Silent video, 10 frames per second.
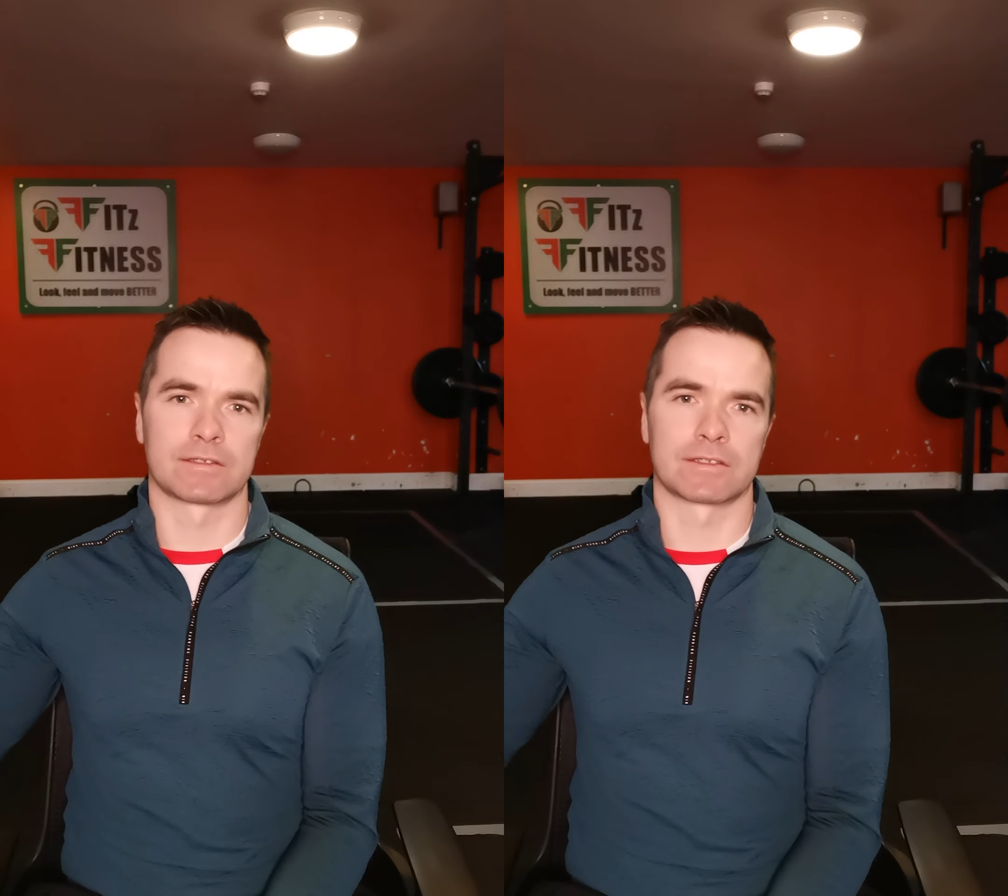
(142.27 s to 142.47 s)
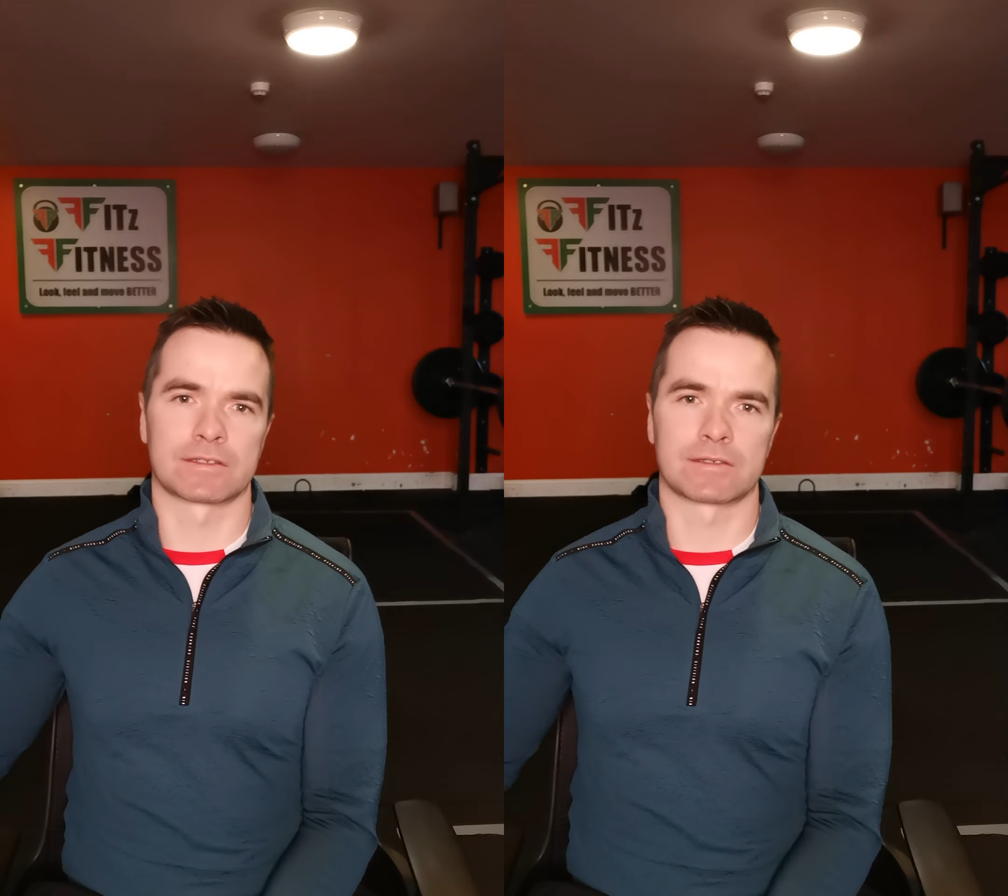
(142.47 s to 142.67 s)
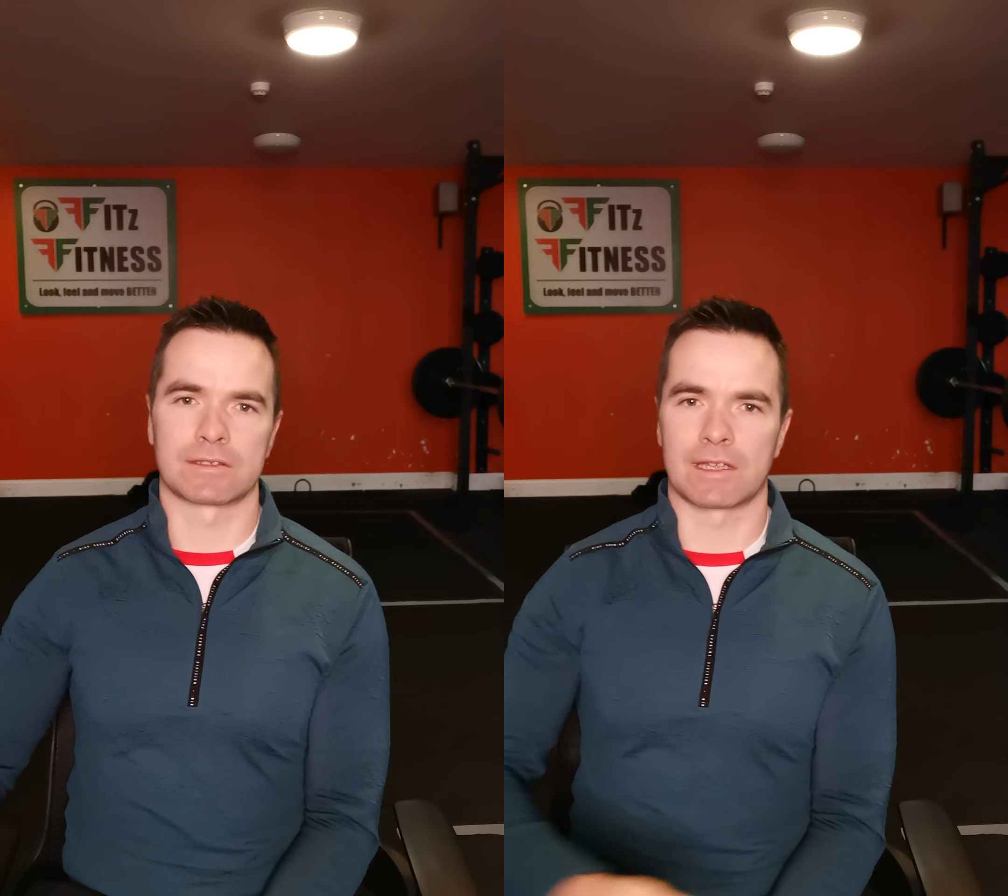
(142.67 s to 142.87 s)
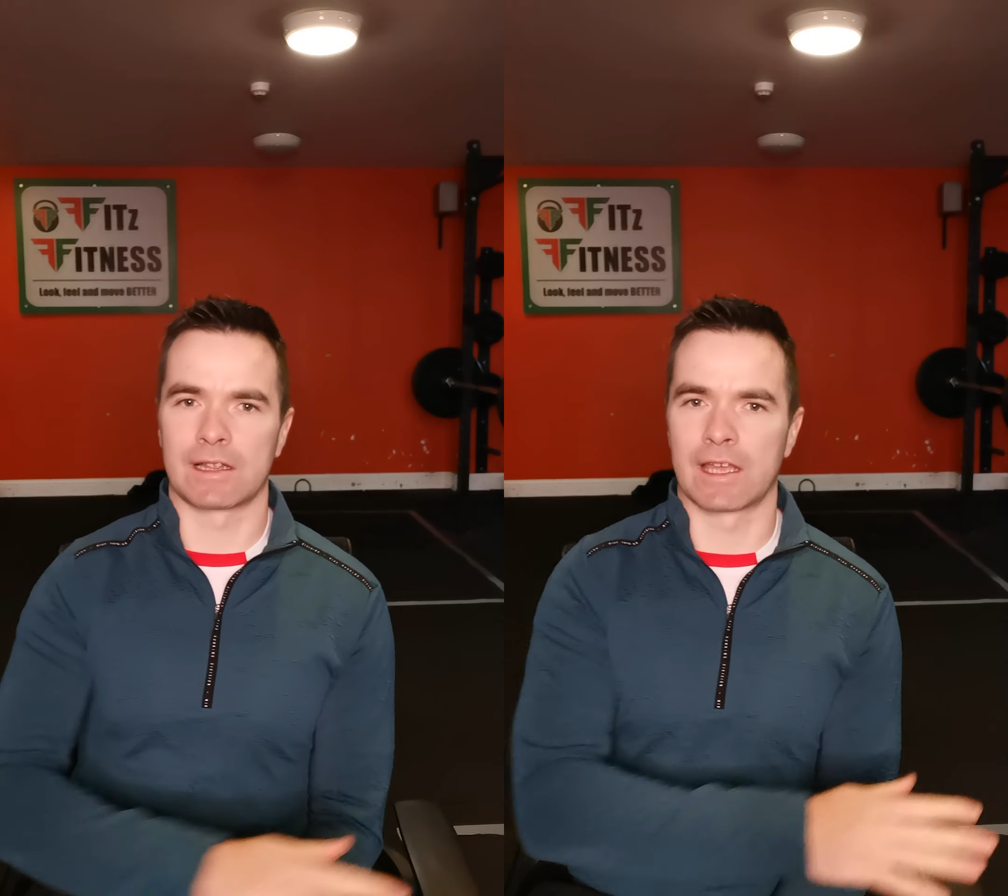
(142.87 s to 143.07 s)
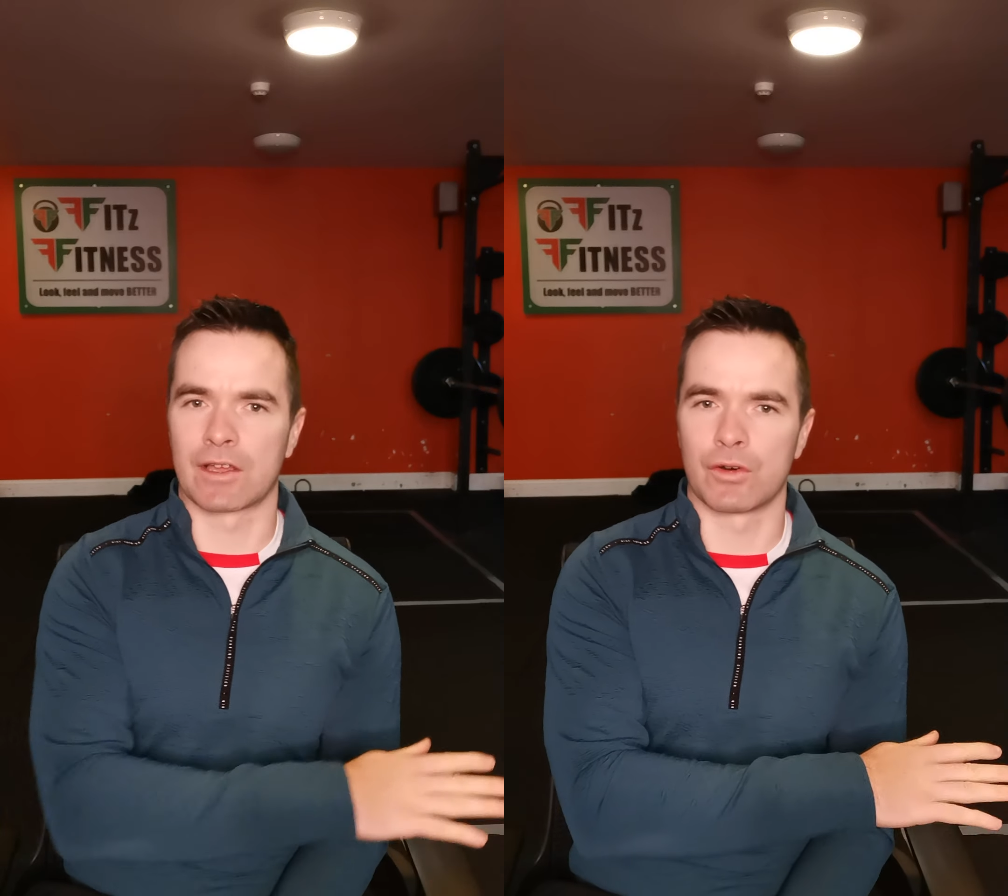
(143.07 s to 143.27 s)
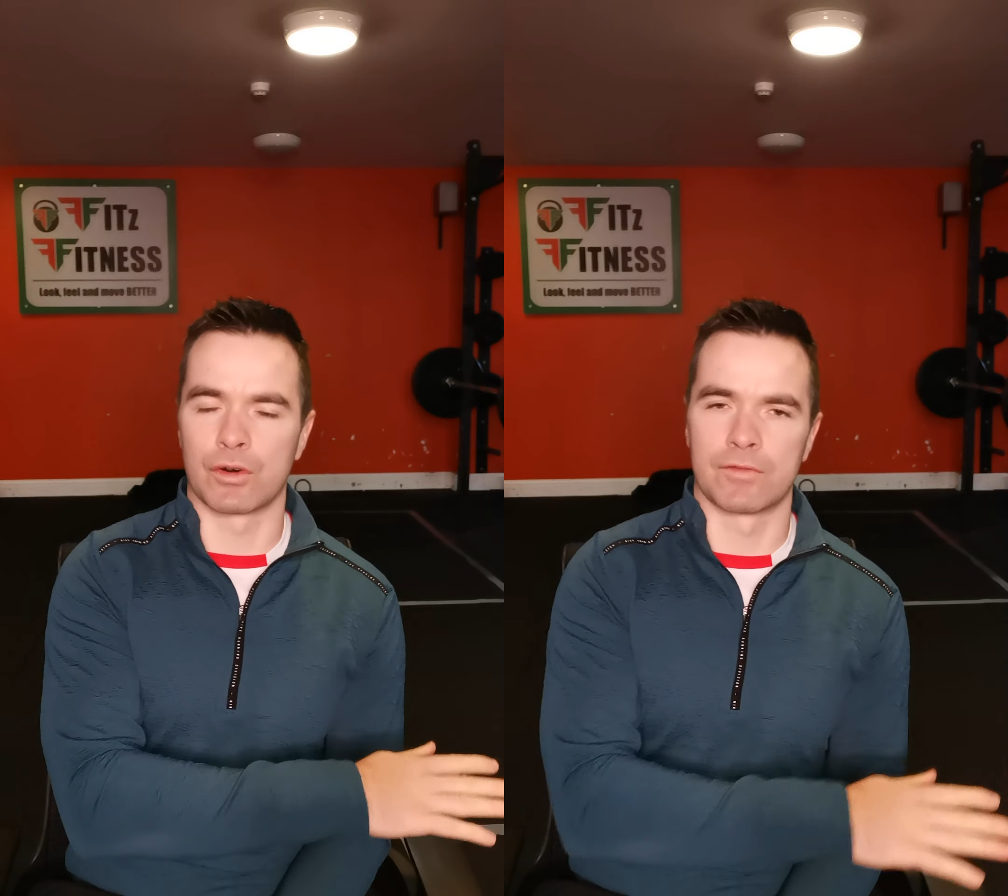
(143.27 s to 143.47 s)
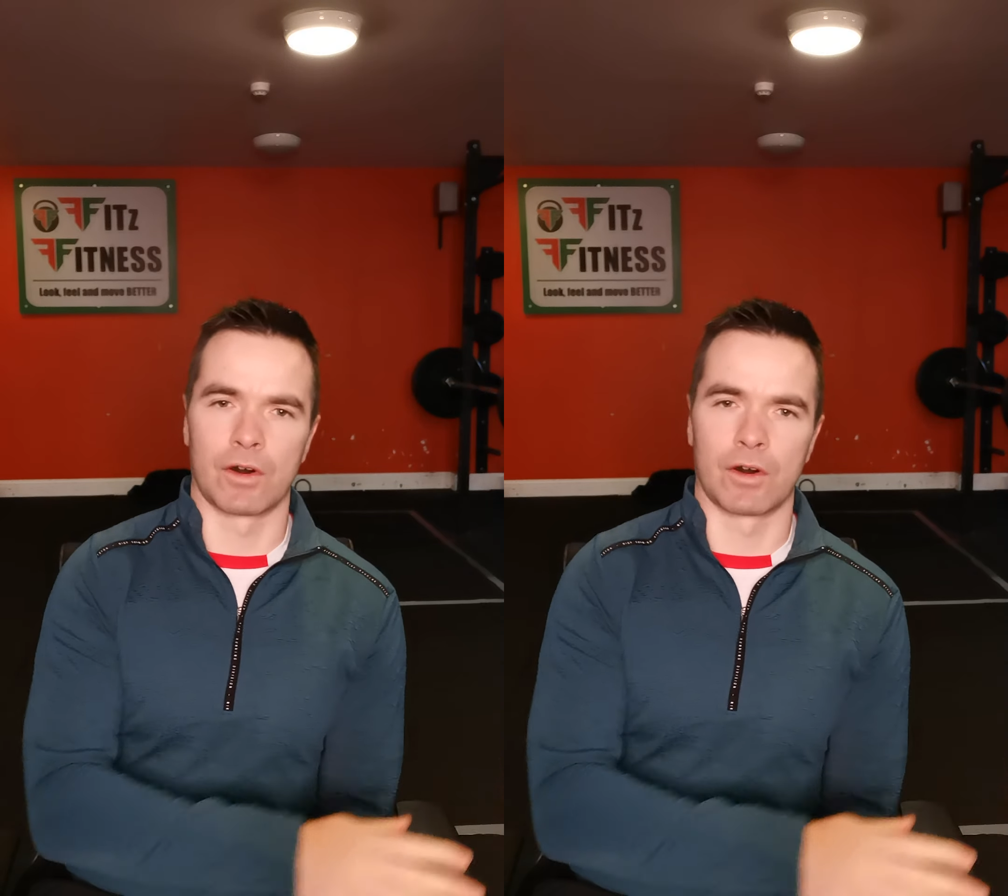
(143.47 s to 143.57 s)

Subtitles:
Just let go of